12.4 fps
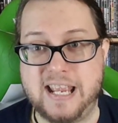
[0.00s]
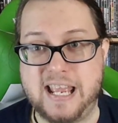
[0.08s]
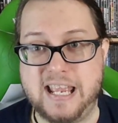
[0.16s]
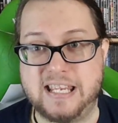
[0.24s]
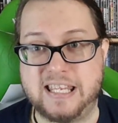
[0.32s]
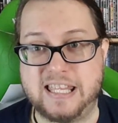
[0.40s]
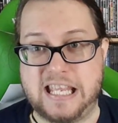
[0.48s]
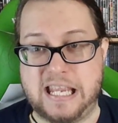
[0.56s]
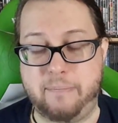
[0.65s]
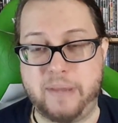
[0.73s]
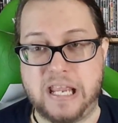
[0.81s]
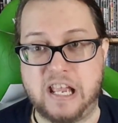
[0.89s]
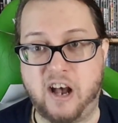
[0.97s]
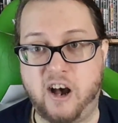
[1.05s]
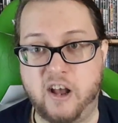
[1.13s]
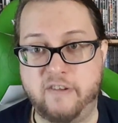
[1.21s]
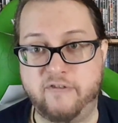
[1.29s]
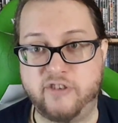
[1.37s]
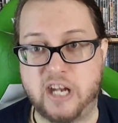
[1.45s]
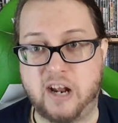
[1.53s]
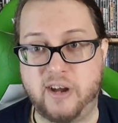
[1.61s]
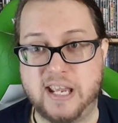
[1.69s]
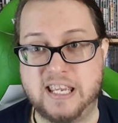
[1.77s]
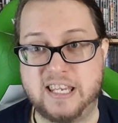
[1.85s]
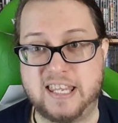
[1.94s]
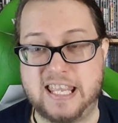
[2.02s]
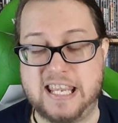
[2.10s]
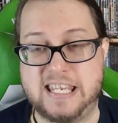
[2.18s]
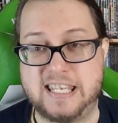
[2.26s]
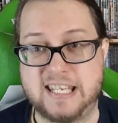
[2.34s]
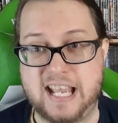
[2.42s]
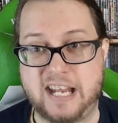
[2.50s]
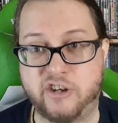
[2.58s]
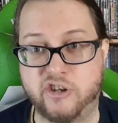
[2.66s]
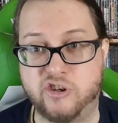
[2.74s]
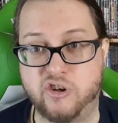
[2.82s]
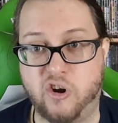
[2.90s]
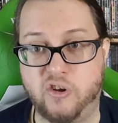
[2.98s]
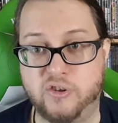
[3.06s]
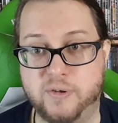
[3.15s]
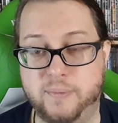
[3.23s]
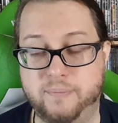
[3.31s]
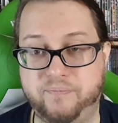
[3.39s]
it's the beehive shot, it's the scatter shot.